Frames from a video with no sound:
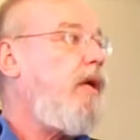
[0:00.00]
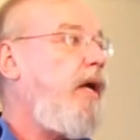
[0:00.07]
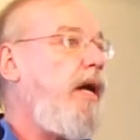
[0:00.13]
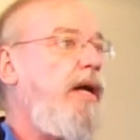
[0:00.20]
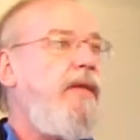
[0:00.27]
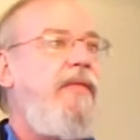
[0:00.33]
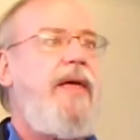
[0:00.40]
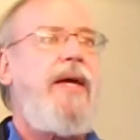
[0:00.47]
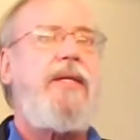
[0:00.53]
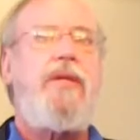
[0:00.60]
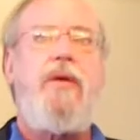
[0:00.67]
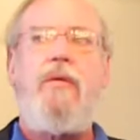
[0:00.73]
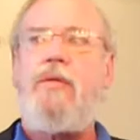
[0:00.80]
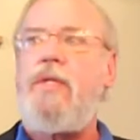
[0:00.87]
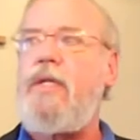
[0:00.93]
And that
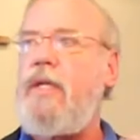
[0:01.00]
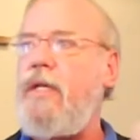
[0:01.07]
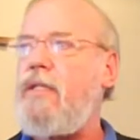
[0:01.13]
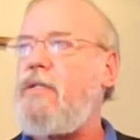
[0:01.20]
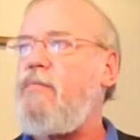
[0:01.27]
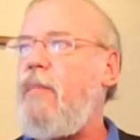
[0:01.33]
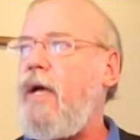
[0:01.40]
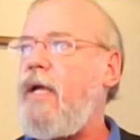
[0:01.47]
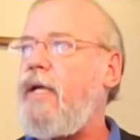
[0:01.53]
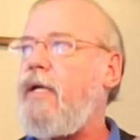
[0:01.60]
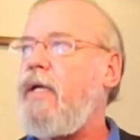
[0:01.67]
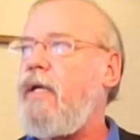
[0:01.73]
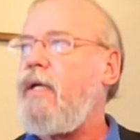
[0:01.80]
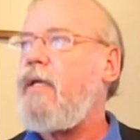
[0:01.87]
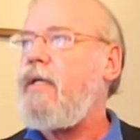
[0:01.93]
goes against my
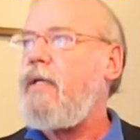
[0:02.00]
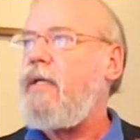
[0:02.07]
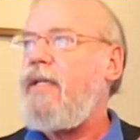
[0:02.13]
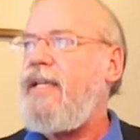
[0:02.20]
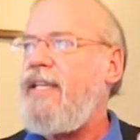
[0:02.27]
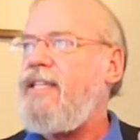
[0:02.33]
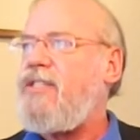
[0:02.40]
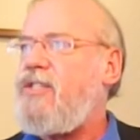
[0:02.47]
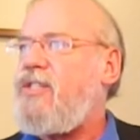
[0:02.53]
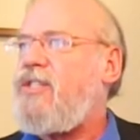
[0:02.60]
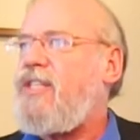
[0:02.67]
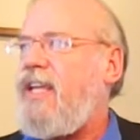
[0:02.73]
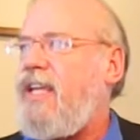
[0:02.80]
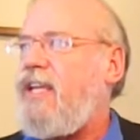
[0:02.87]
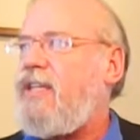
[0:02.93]

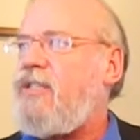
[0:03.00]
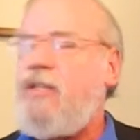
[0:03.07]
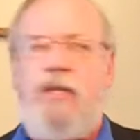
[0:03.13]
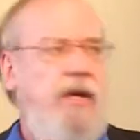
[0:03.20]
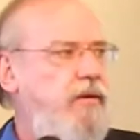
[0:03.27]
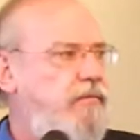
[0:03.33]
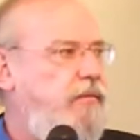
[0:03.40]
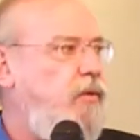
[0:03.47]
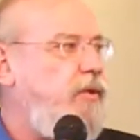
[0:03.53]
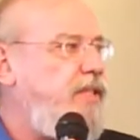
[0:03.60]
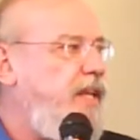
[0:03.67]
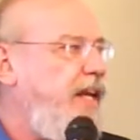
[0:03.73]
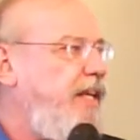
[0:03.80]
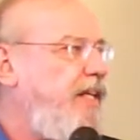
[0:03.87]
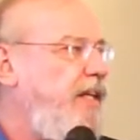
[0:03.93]
instincts.
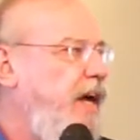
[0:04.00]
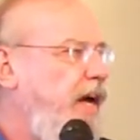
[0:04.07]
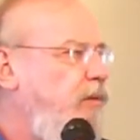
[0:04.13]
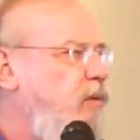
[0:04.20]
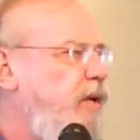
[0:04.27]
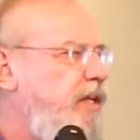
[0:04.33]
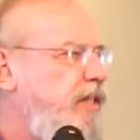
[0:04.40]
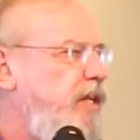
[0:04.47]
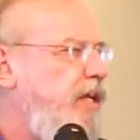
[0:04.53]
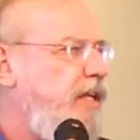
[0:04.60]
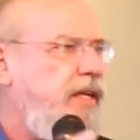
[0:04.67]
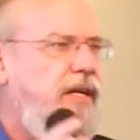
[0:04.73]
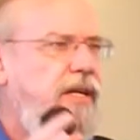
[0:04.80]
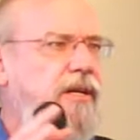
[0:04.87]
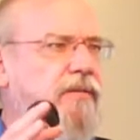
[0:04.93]
I want to
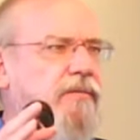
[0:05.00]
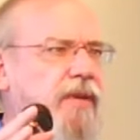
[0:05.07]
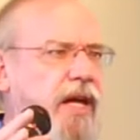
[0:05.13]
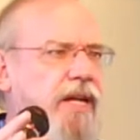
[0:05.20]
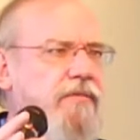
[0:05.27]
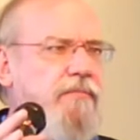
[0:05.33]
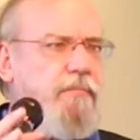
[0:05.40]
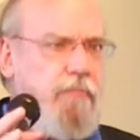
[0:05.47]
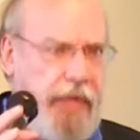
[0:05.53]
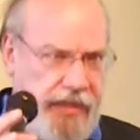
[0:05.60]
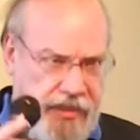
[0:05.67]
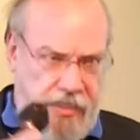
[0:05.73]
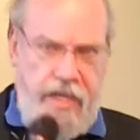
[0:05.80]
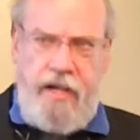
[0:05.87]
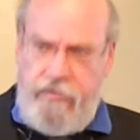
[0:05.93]
take care of life
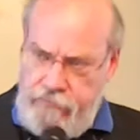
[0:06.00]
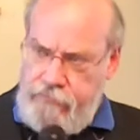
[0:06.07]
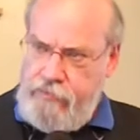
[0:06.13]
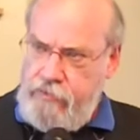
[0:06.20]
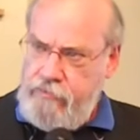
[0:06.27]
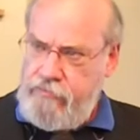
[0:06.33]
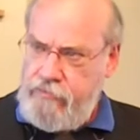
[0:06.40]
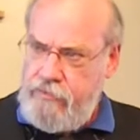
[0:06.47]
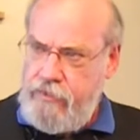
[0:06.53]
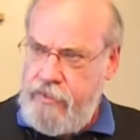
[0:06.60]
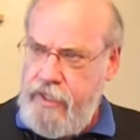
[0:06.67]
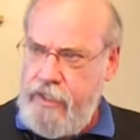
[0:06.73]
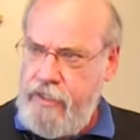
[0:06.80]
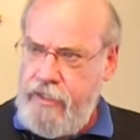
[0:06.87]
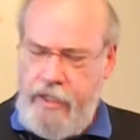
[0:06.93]
myself,
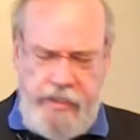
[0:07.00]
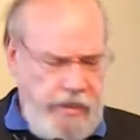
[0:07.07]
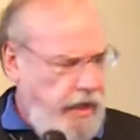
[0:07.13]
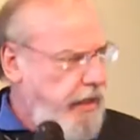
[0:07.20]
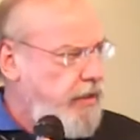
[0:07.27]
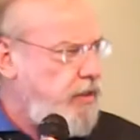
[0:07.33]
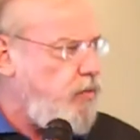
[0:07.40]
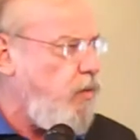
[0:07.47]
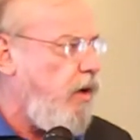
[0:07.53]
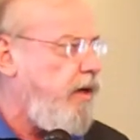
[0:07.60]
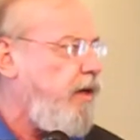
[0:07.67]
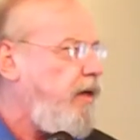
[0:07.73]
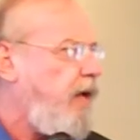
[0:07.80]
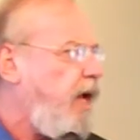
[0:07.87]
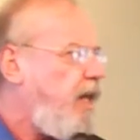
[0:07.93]
okay?
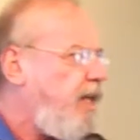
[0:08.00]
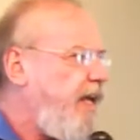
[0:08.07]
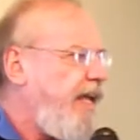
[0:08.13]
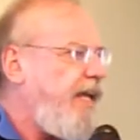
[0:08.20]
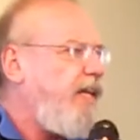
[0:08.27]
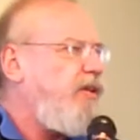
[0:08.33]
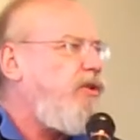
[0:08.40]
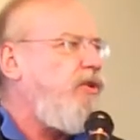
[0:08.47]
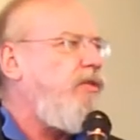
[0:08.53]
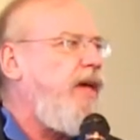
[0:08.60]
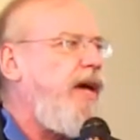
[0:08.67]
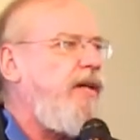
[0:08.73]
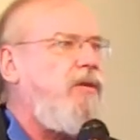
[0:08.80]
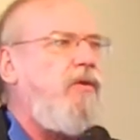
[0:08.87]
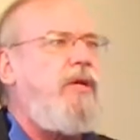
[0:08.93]
I'll handle
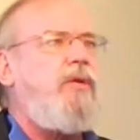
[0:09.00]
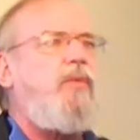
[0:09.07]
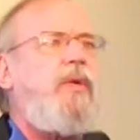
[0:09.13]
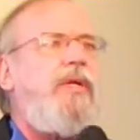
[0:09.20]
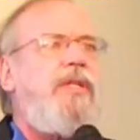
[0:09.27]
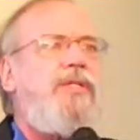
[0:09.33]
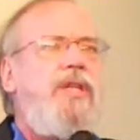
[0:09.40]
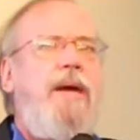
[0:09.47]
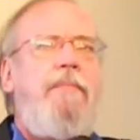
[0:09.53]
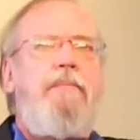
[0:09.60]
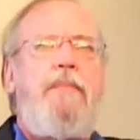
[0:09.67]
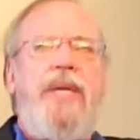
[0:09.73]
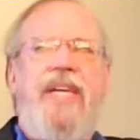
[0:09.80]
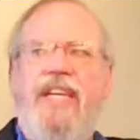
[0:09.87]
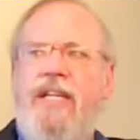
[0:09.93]
that, Lord, and when there's
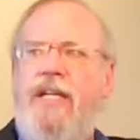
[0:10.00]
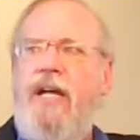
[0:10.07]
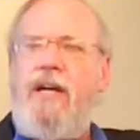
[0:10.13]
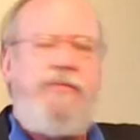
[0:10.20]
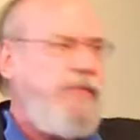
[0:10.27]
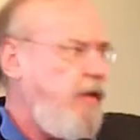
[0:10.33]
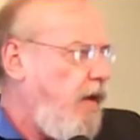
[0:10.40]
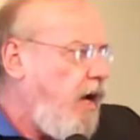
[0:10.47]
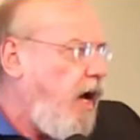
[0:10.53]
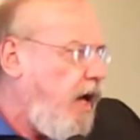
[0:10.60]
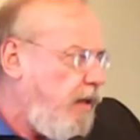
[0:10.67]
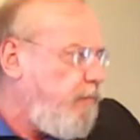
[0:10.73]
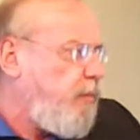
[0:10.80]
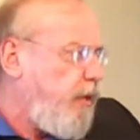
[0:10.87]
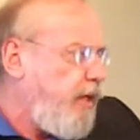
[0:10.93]
something big enough,
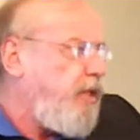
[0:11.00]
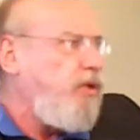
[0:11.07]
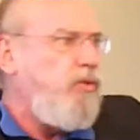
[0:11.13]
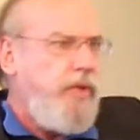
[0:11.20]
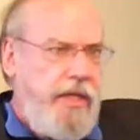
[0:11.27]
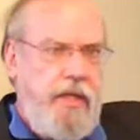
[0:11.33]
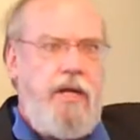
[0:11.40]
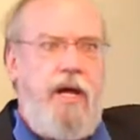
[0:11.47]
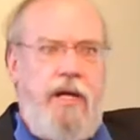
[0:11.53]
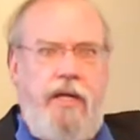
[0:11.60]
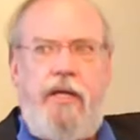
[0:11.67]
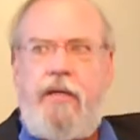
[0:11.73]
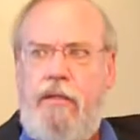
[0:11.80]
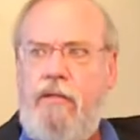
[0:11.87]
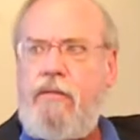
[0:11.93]
I'll bring you in on
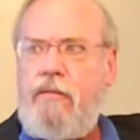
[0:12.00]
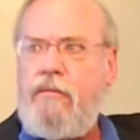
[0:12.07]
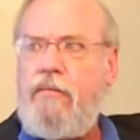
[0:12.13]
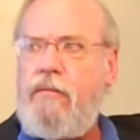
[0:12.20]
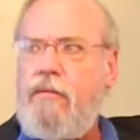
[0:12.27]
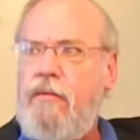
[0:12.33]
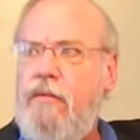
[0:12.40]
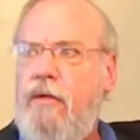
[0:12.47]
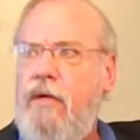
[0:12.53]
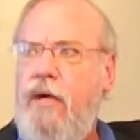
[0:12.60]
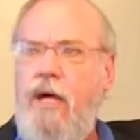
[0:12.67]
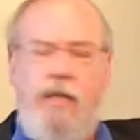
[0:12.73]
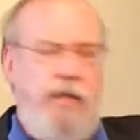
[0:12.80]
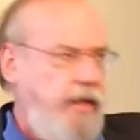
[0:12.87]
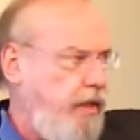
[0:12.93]
it.
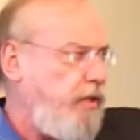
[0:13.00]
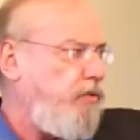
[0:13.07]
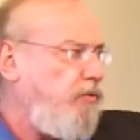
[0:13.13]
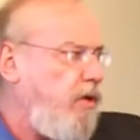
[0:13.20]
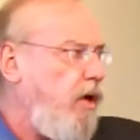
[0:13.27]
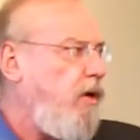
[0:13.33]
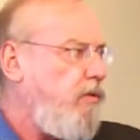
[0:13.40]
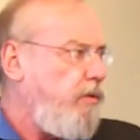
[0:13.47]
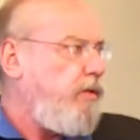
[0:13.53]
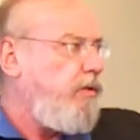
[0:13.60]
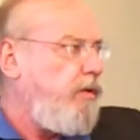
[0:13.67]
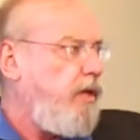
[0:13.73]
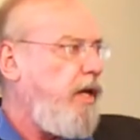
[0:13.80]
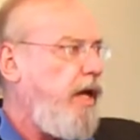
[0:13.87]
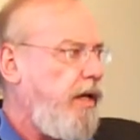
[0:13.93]
I'll let you know that you
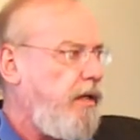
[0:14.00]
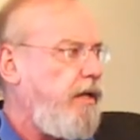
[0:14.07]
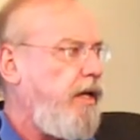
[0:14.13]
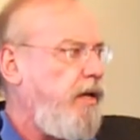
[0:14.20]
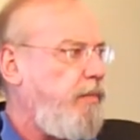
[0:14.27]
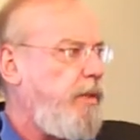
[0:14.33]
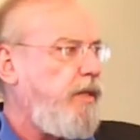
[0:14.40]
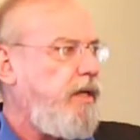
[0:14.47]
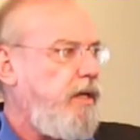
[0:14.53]
can act now